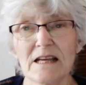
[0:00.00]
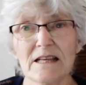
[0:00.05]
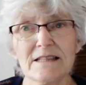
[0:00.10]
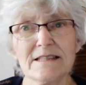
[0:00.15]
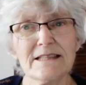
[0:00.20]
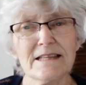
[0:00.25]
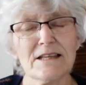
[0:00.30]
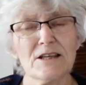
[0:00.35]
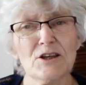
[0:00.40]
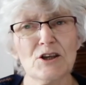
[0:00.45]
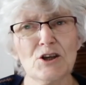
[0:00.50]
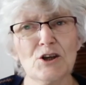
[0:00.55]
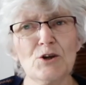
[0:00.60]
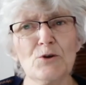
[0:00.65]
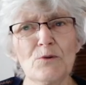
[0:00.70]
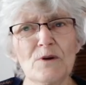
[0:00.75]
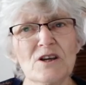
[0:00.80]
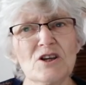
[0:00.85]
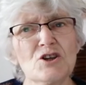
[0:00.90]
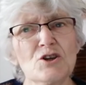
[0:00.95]
"Didn't
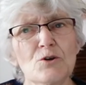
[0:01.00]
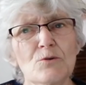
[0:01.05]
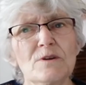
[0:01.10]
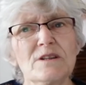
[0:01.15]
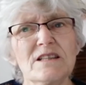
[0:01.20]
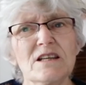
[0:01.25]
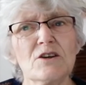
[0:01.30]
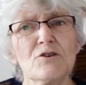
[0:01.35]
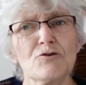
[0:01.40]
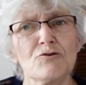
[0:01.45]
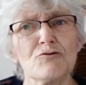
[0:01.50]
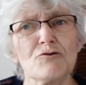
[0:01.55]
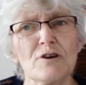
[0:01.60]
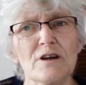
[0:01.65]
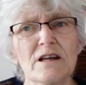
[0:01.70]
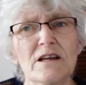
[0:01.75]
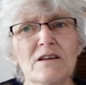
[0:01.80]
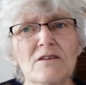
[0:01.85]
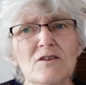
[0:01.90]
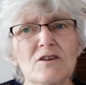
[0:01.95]
you issue a
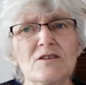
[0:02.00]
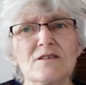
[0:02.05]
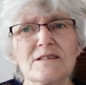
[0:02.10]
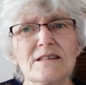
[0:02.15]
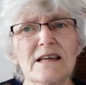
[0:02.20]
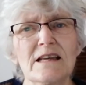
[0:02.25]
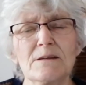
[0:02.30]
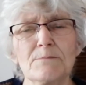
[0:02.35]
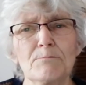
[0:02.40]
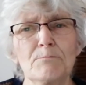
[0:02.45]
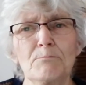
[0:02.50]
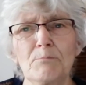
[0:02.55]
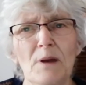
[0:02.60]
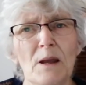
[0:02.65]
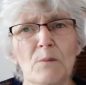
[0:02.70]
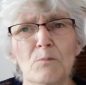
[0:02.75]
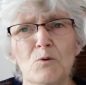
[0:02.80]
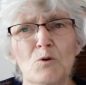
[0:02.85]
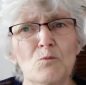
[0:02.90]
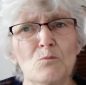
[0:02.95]
decree that said
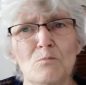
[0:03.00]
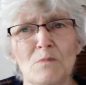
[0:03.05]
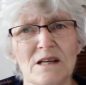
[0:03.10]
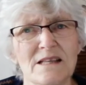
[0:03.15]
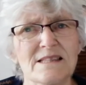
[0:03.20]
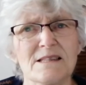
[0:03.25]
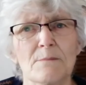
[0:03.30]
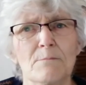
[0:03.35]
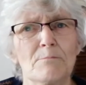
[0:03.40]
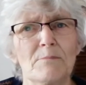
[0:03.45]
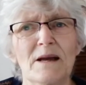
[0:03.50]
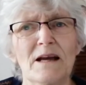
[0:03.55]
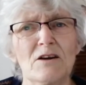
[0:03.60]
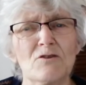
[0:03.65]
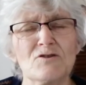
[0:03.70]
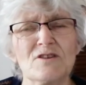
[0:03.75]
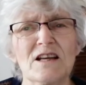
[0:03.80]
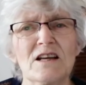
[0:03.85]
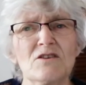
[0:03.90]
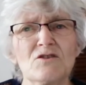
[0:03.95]
people mustn't bow
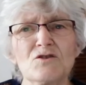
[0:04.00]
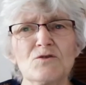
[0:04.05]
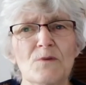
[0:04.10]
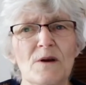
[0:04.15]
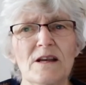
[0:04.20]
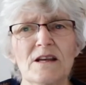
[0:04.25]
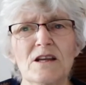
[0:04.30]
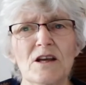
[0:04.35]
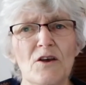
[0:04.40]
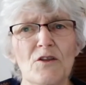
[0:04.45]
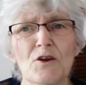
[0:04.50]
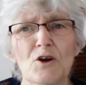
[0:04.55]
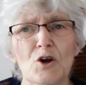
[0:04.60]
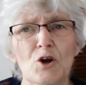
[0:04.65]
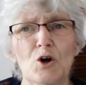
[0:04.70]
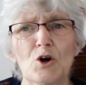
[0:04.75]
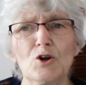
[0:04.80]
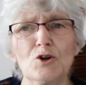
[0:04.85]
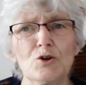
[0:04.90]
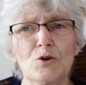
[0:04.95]
down to any other
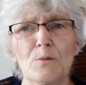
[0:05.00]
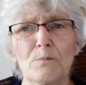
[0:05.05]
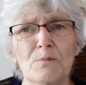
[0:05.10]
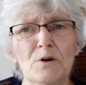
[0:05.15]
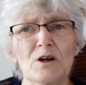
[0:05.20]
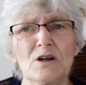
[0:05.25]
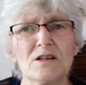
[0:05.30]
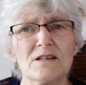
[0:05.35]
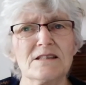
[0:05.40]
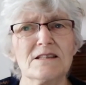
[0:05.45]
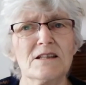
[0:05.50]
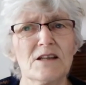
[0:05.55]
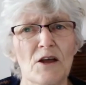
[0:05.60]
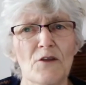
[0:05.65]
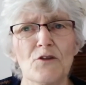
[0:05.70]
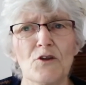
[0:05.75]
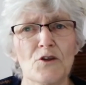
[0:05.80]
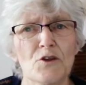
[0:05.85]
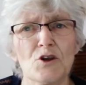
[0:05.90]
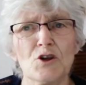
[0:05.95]
god or person
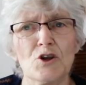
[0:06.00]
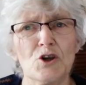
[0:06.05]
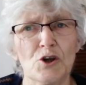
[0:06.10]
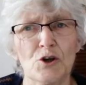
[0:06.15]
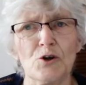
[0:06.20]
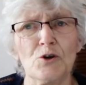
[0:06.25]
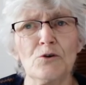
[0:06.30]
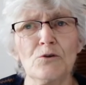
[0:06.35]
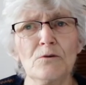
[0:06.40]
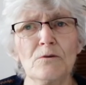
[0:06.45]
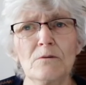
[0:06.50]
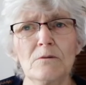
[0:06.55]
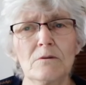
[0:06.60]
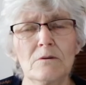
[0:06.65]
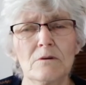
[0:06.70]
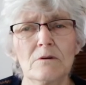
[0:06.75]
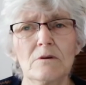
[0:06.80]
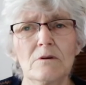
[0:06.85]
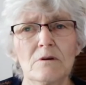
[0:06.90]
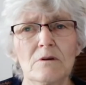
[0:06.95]
other than you?"
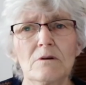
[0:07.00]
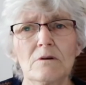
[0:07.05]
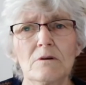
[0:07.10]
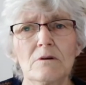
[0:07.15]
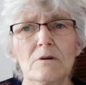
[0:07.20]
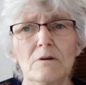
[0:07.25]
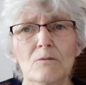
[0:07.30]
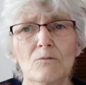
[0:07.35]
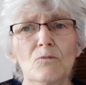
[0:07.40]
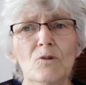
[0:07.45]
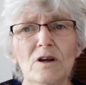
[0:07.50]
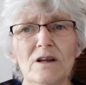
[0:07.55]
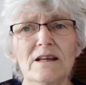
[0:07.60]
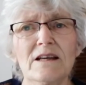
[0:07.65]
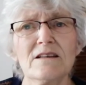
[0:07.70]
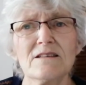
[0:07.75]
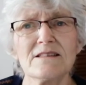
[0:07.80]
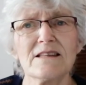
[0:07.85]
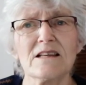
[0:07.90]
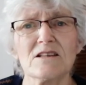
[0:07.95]
"Well,
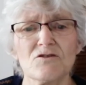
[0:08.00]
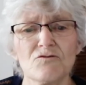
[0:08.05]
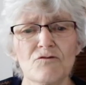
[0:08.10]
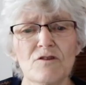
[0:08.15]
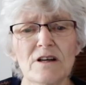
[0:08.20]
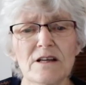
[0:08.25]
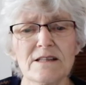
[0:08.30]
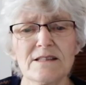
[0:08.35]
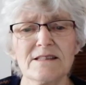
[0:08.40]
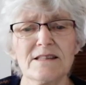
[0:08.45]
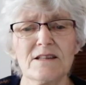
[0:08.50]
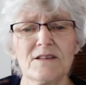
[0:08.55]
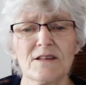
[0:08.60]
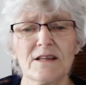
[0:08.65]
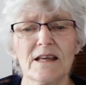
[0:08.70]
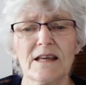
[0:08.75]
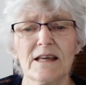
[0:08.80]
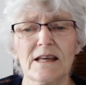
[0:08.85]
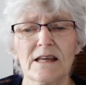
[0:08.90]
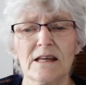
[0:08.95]
yes, that's right," said the
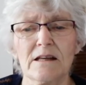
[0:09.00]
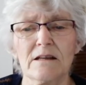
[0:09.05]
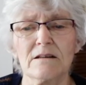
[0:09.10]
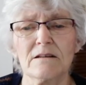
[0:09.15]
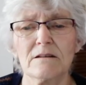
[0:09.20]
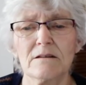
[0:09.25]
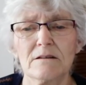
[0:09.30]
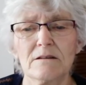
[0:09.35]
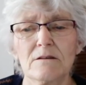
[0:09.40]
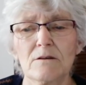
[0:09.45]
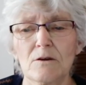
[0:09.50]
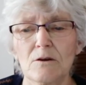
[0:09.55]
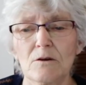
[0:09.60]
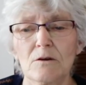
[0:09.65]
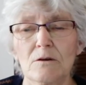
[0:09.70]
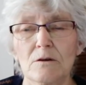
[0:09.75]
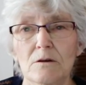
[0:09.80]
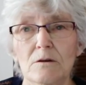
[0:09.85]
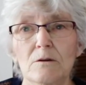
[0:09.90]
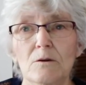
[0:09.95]
king.
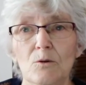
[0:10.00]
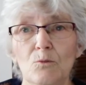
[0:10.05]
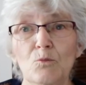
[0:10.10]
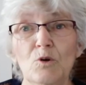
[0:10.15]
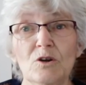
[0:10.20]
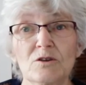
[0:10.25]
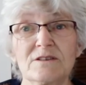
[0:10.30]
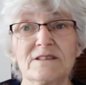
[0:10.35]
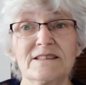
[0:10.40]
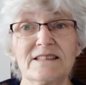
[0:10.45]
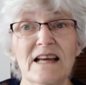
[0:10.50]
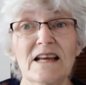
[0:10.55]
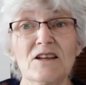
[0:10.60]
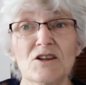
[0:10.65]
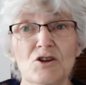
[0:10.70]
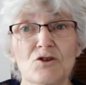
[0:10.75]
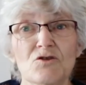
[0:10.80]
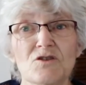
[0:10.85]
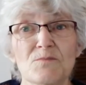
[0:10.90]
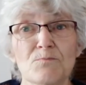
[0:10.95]
"Well,
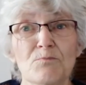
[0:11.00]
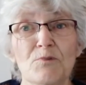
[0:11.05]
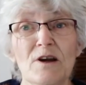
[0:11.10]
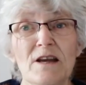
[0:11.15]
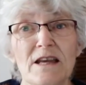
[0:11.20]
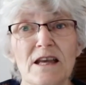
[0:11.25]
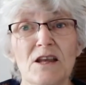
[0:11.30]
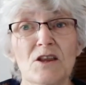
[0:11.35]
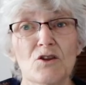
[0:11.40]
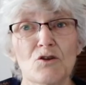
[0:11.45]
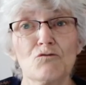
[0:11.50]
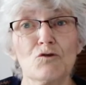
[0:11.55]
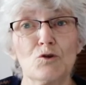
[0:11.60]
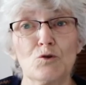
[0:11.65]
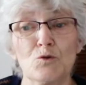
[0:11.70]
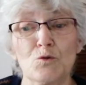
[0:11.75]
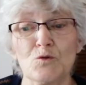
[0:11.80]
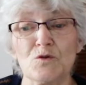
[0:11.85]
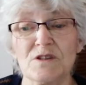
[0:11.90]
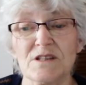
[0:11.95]
Daniel's breaking the
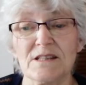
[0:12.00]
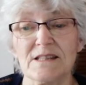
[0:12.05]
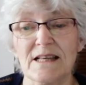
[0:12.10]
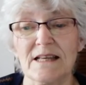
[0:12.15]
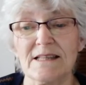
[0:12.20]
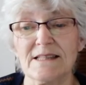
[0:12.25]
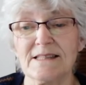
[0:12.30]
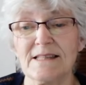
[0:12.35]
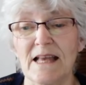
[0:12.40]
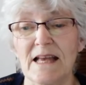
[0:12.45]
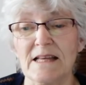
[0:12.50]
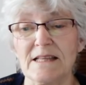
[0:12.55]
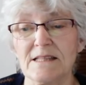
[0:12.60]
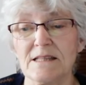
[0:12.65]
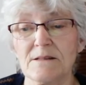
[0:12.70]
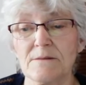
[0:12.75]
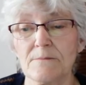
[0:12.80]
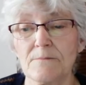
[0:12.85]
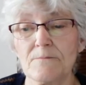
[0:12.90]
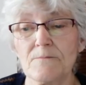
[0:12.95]
rules," they said,
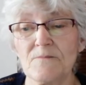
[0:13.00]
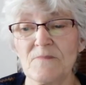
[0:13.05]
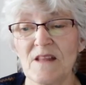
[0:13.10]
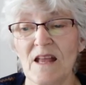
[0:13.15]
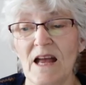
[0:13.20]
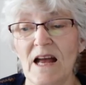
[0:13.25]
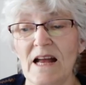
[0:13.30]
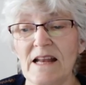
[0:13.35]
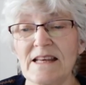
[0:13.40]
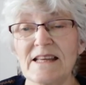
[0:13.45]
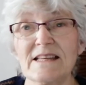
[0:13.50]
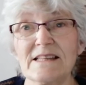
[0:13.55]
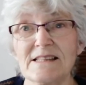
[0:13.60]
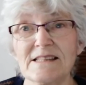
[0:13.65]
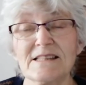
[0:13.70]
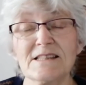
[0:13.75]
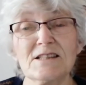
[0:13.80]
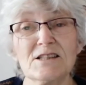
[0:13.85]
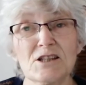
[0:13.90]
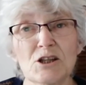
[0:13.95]
"and he's
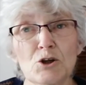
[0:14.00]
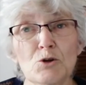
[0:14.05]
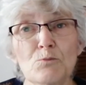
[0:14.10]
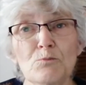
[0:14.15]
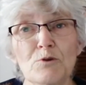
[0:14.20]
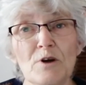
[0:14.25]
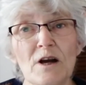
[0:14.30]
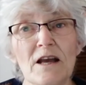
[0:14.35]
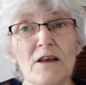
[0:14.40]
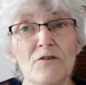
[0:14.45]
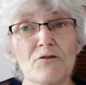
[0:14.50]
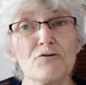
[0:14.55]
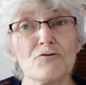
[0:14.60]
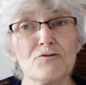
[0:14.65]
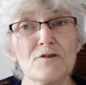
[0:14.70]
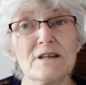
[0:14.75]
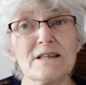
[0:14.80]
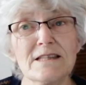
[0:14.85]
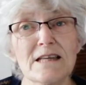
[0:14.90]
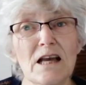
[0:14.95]
still praying
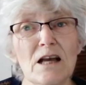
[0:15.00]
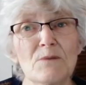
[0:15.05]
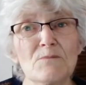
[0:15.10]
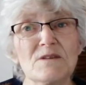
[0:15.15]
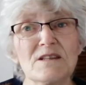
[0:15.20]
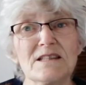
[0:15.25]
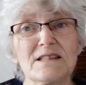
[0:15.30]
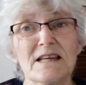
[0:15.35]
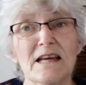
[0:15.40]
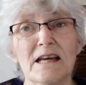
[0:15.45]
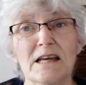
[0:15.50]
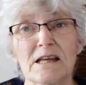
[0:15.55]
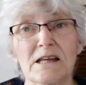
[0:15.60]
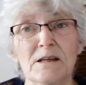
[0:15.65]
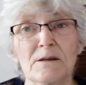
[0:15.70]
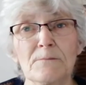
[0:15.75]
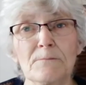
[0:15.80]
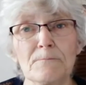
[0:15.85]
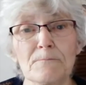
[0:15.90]
3 times a day."